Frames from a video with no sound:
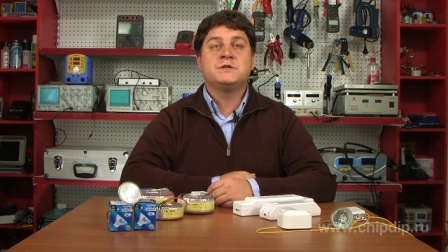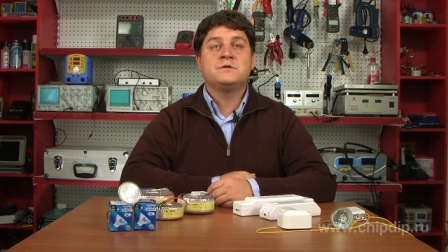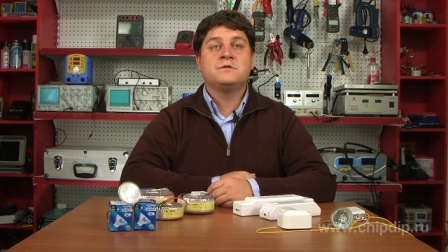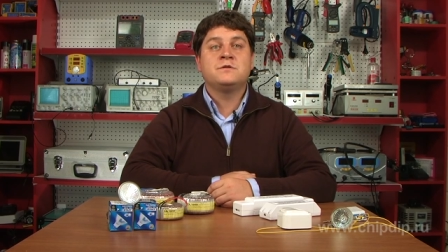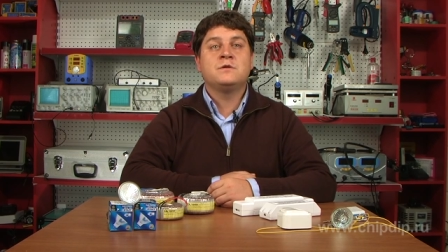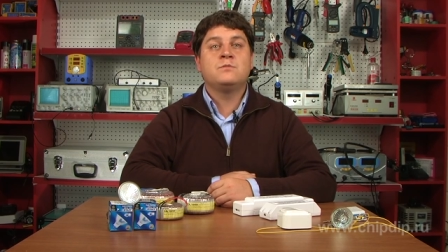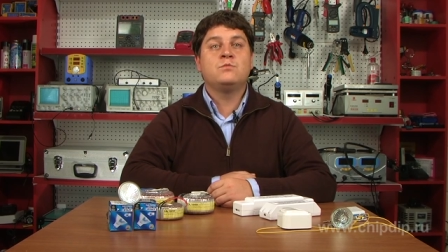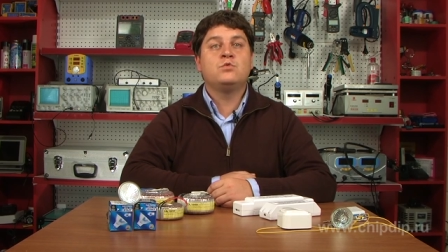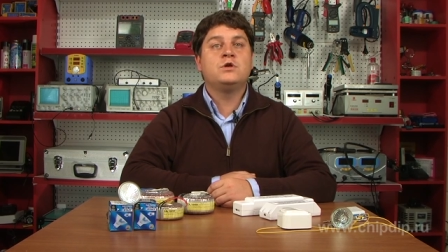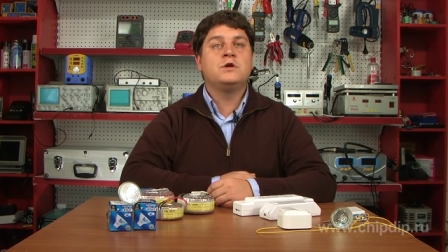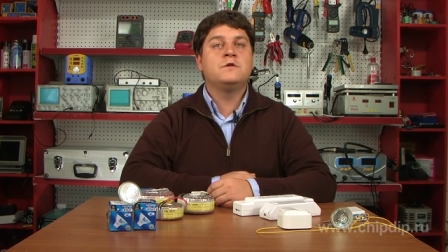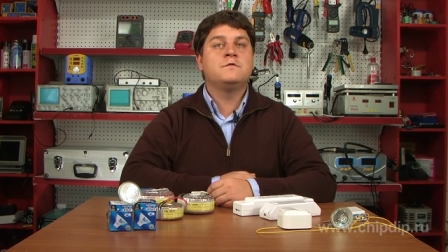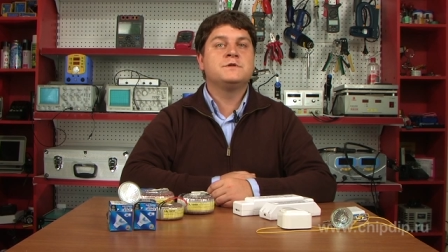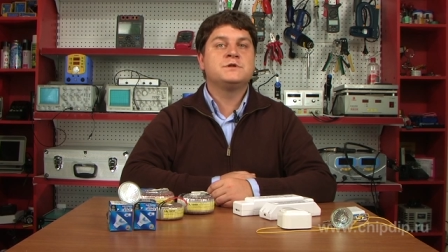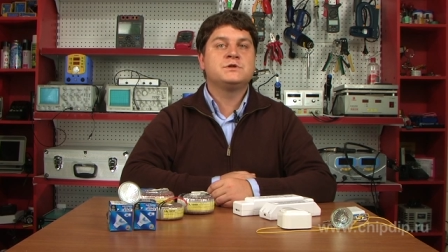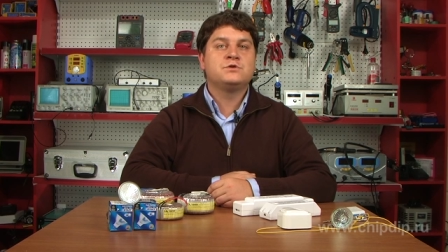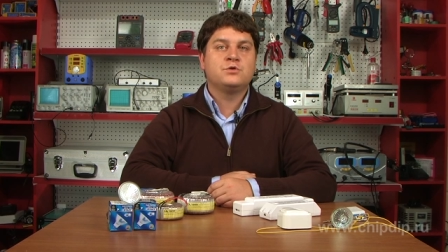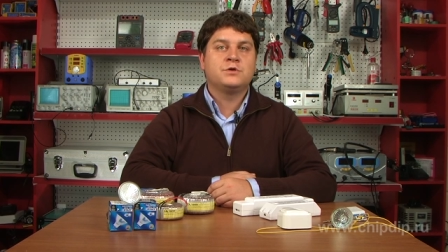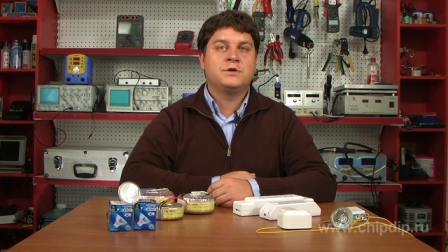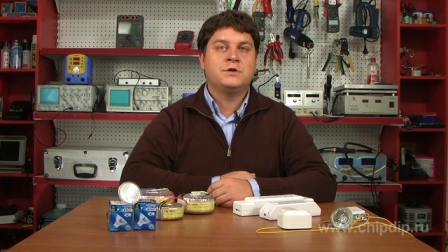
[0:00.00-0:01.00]
significantly
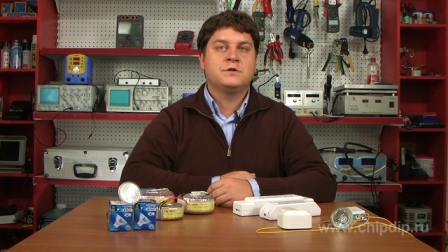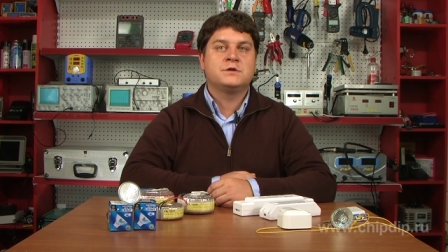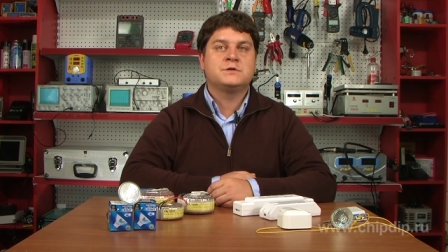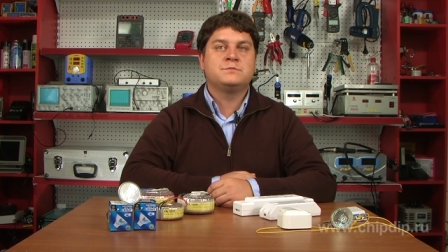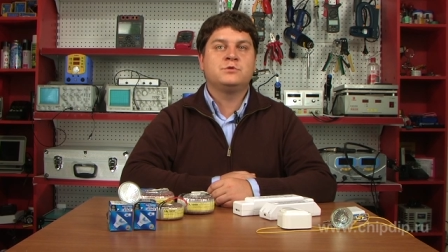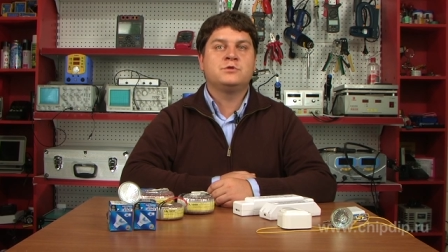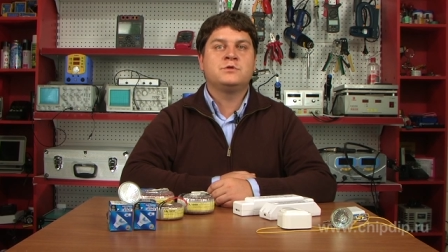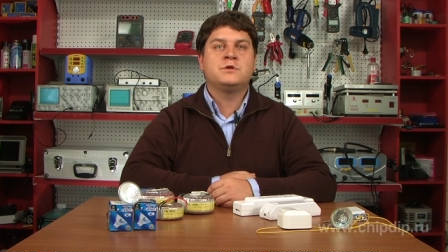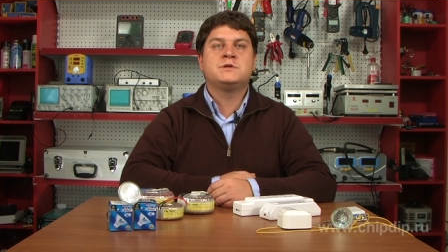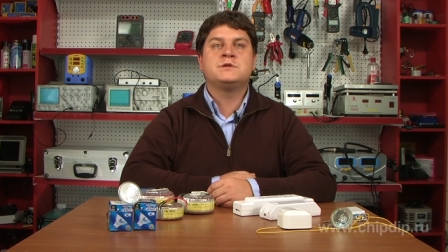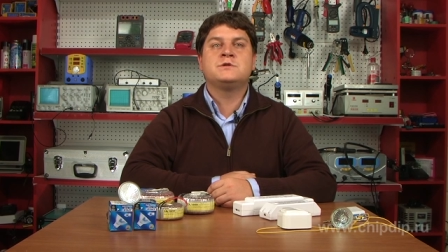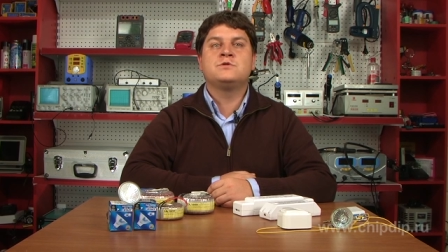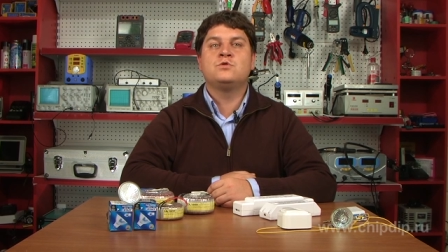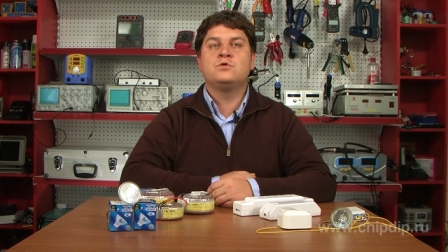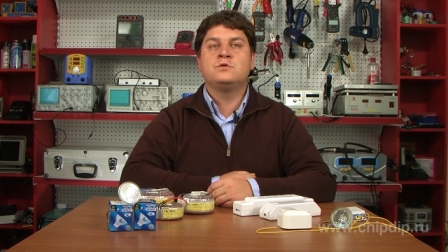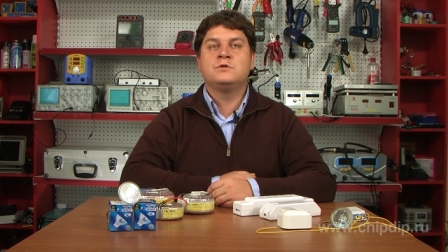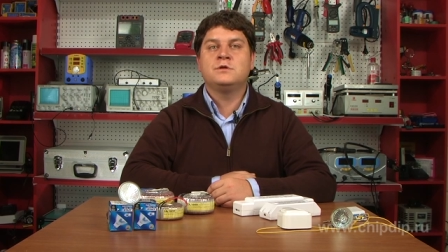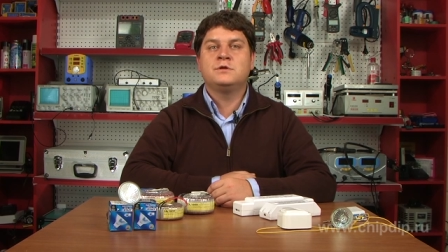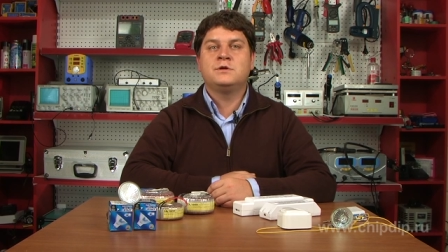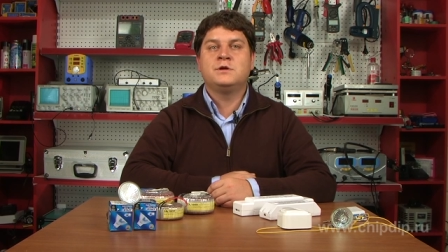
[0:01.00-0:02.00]
improved performance
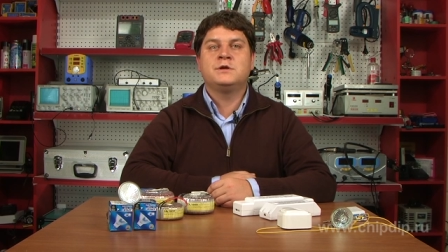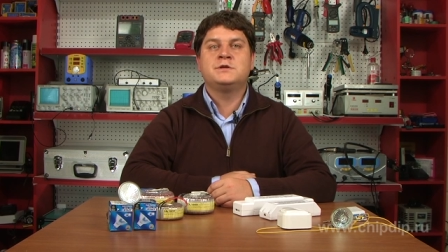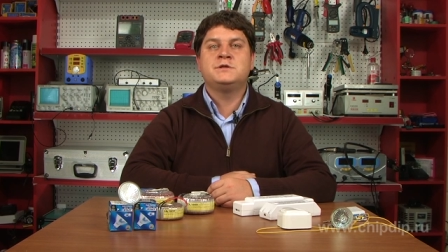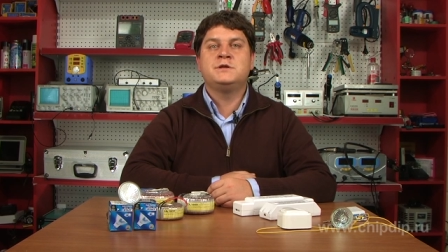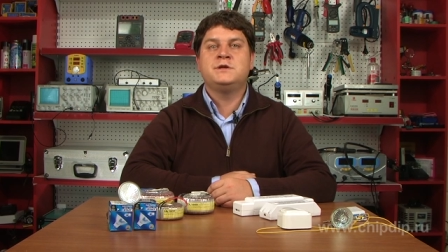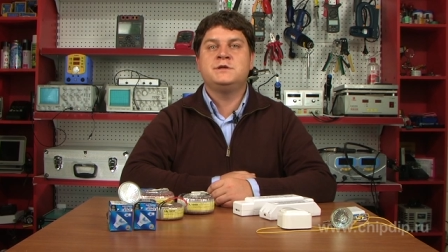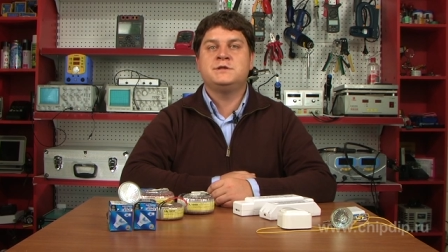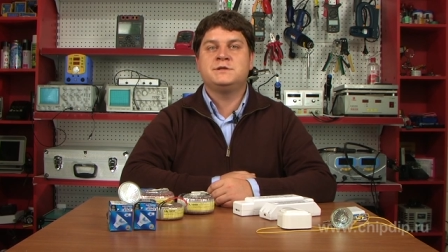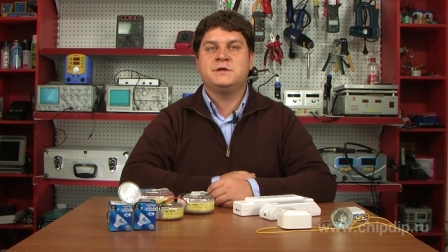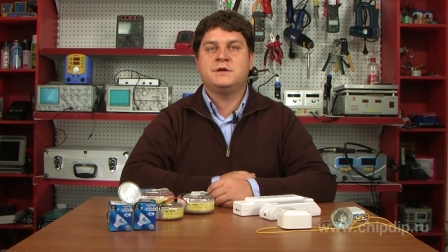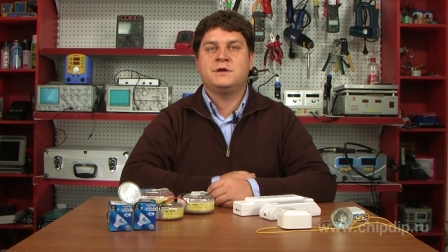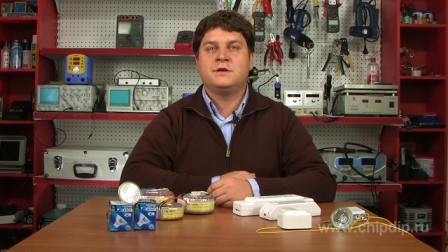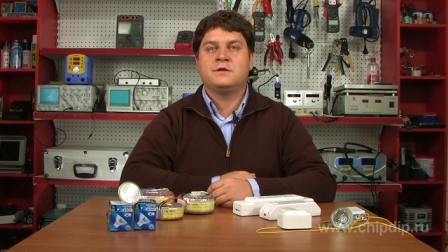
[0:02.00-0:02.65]
characteristics,